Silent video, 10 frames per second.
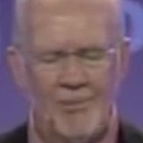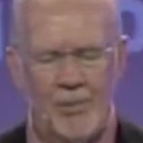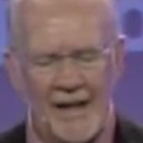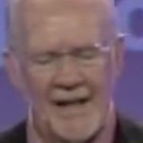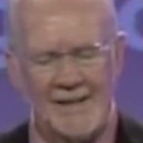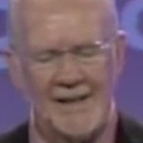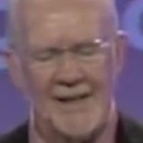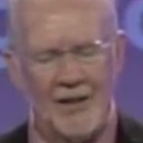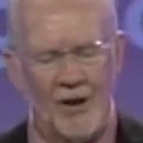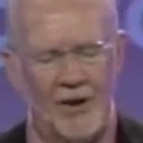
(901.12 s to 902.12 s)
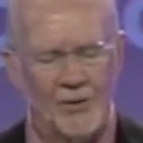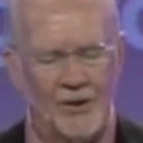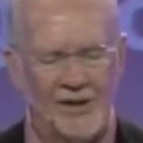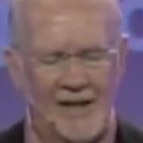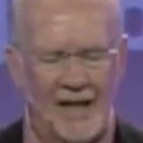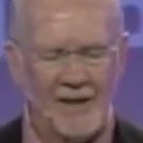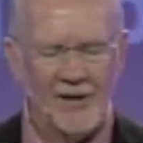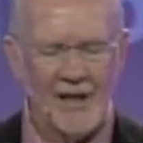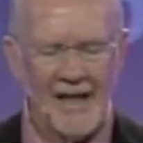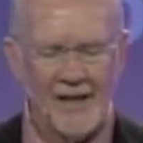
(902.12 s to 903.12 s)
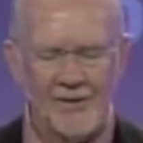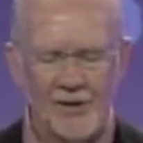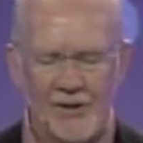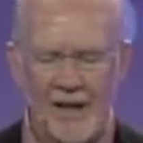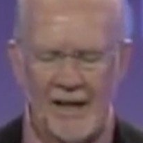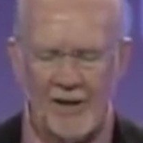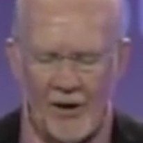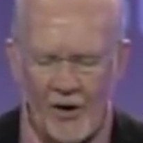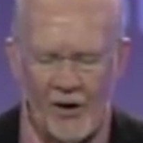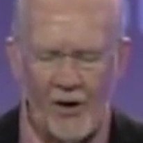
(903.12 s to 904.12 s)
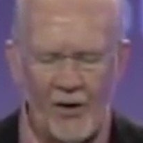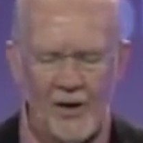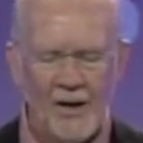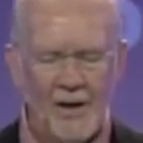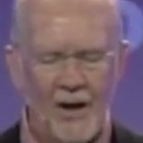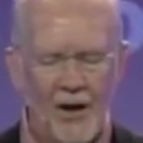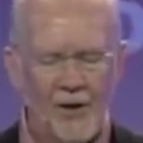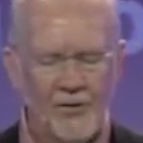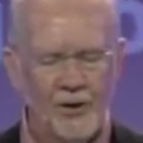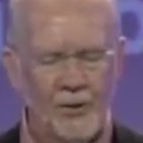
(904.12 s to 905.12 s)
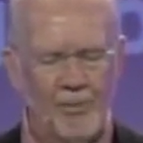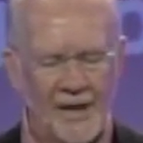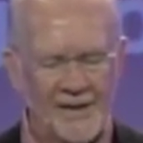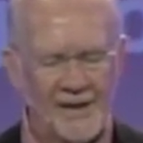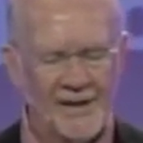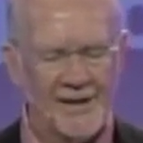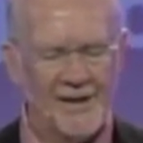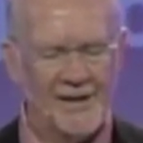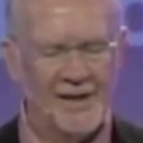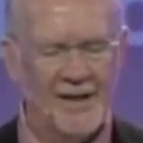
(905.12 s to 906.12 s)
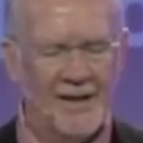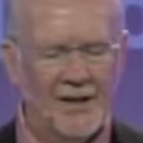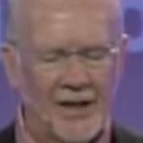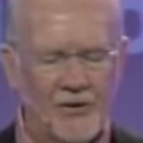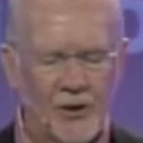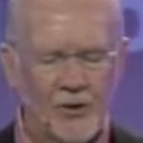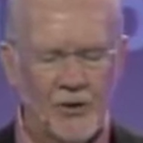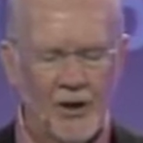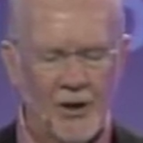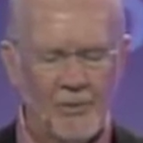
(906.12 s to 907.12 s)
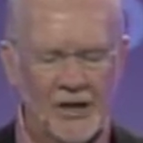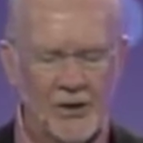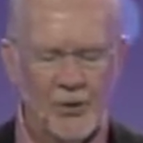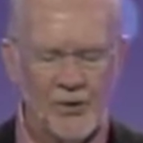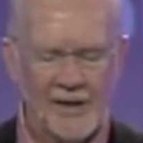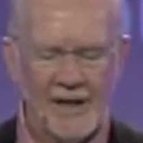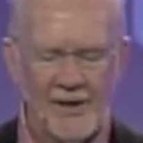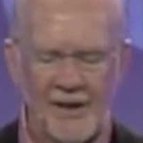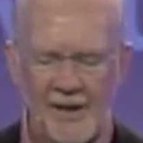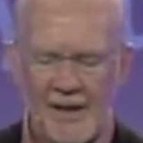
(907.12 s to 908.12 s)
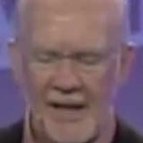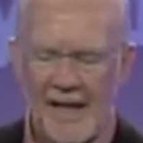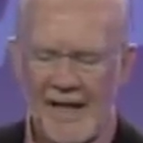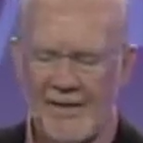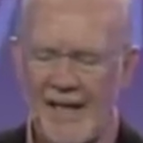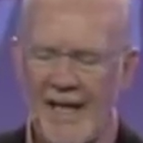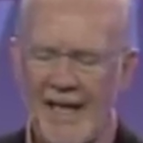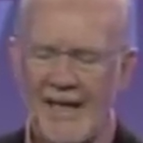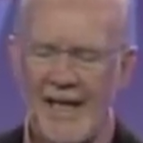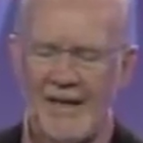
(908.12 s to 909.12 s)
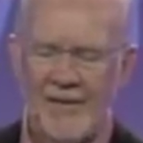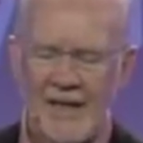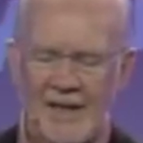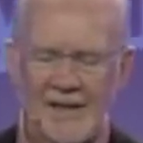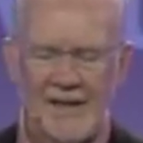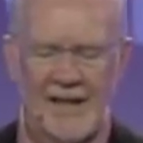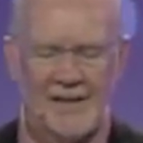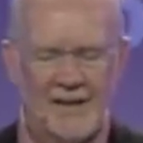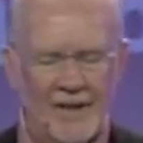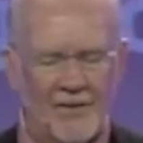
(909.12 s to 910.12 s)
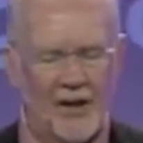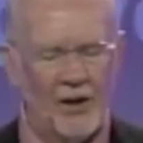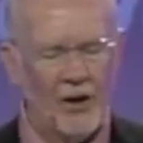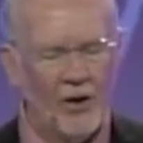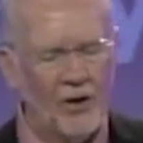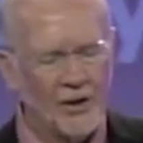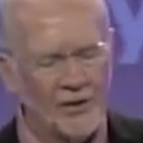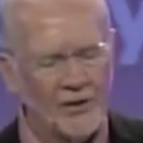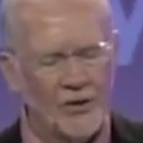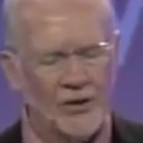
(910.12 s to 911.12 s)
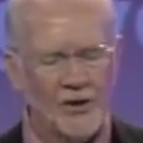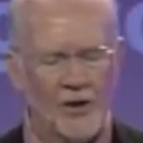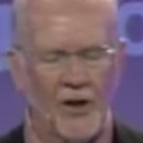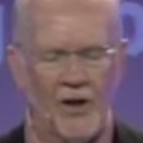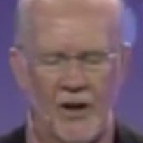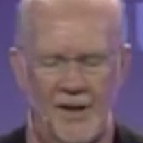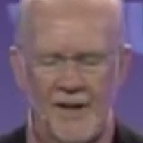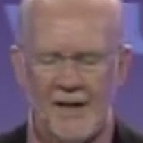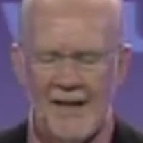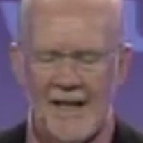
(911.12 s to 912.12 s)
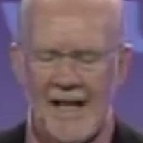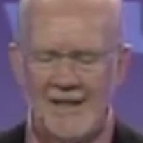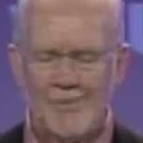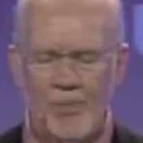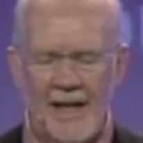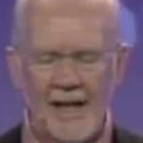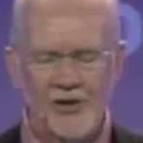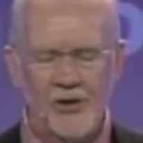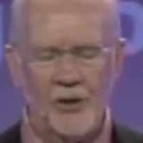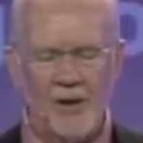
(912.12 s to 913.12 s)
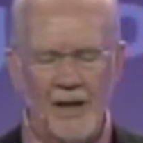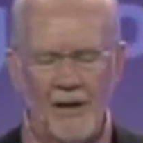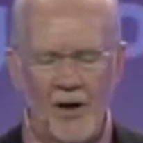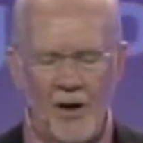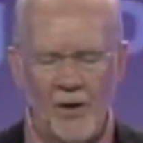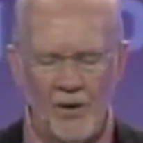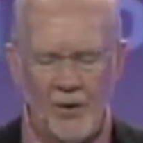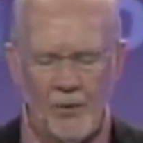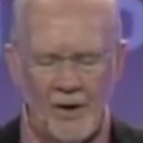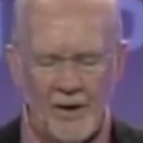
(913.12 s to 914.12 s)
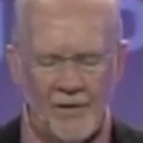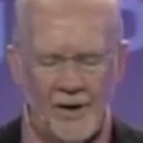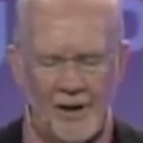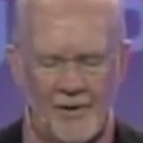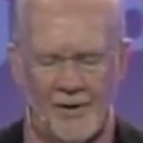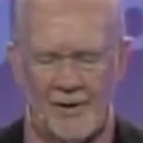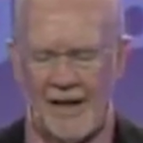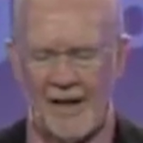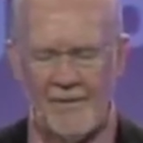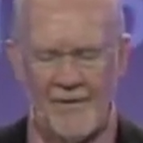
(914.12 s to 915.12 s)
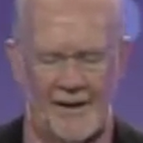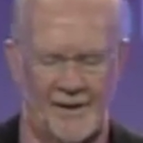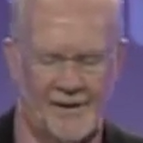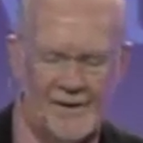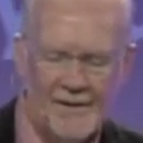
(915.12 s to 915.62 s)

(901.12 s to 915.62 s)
blessing in all you set your hand to, in all of your businesses. In Deuteronomy 2:7 and the NIV, it says, "The Lord your God has blessed you in all I love this.